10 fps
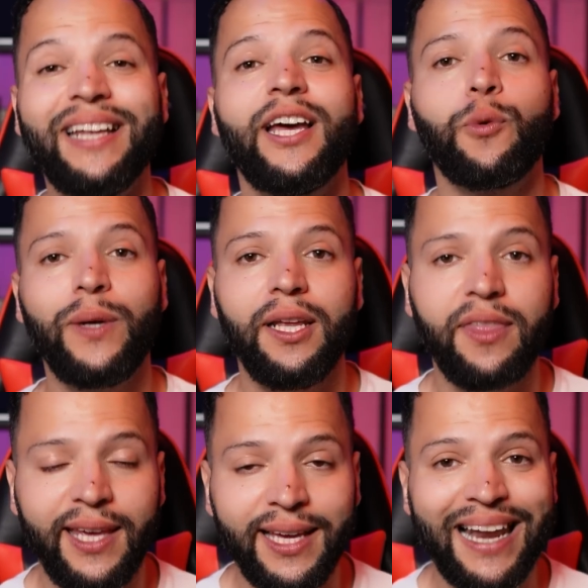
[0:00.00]
And I really
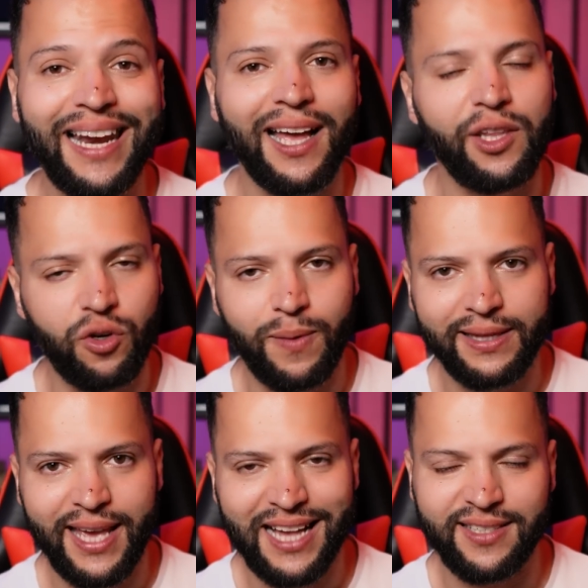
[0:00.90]
think Alejandro
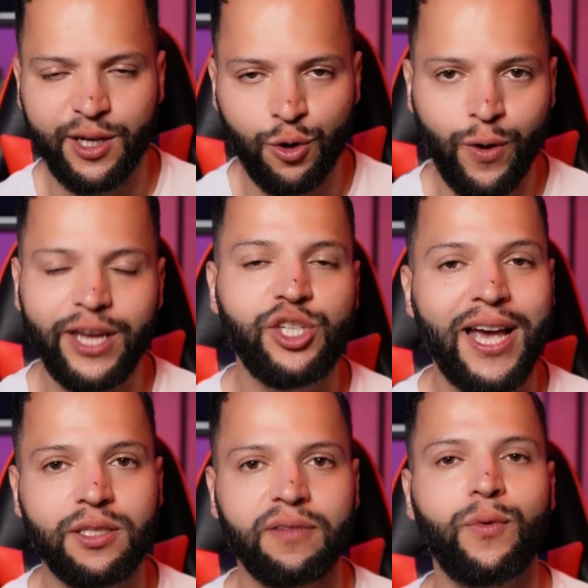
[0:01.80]
Valdés has a great
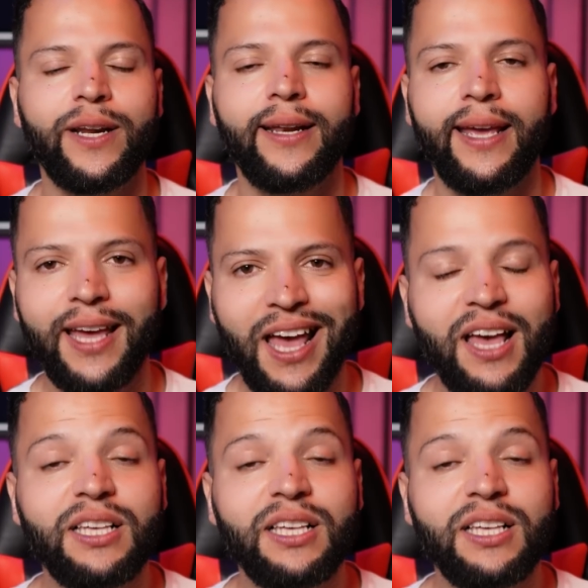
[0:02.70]
chance of winning it,